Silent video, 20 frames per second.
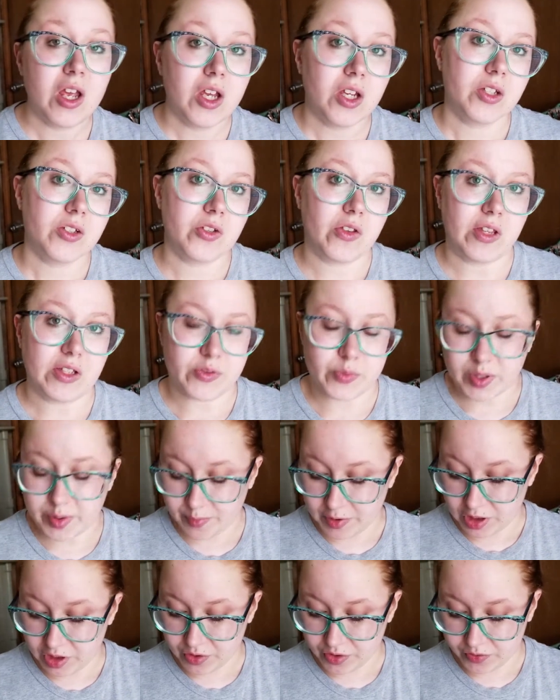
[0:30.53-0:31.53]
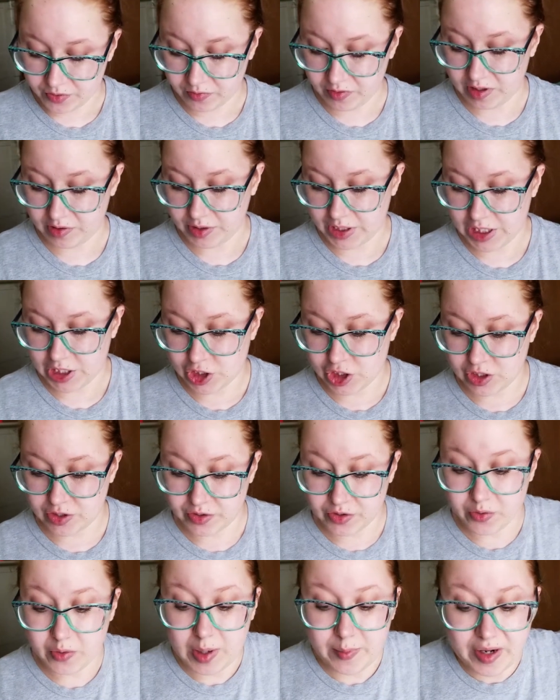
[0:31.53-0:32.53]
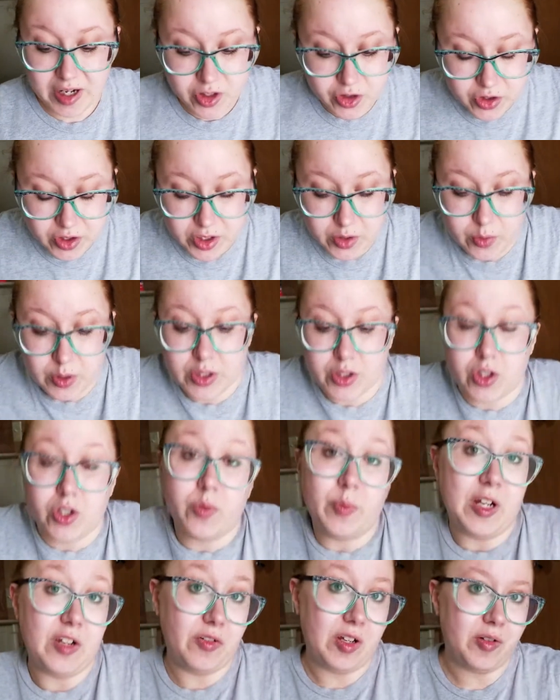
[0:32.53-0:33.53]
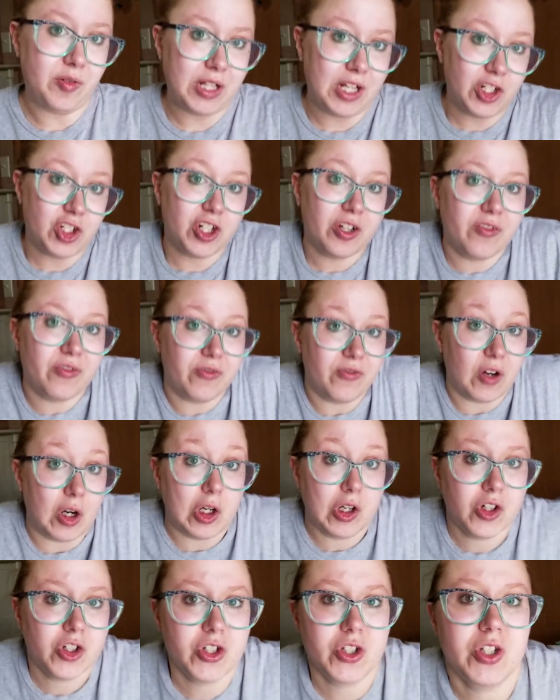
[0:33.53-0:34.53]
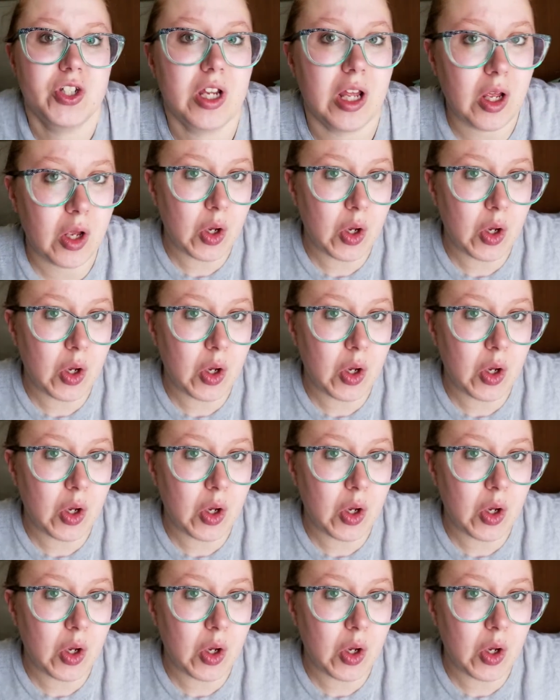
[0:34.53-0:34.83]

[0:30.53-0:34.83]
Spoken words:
So that's what I'm going to use for foundation. So I'm actually going to do my foundation first.